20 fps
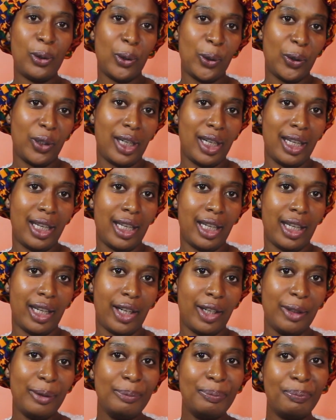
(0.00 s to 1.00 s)
Glory
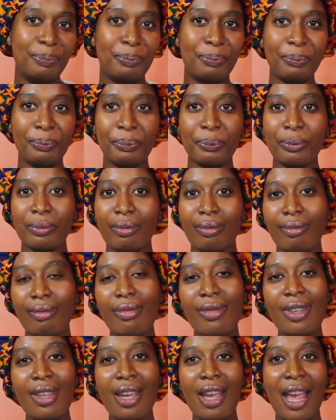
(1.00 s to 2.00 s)
here.
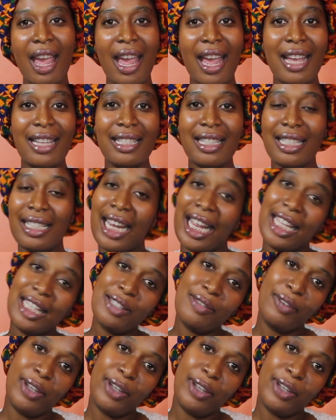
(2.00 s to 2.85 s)
And today's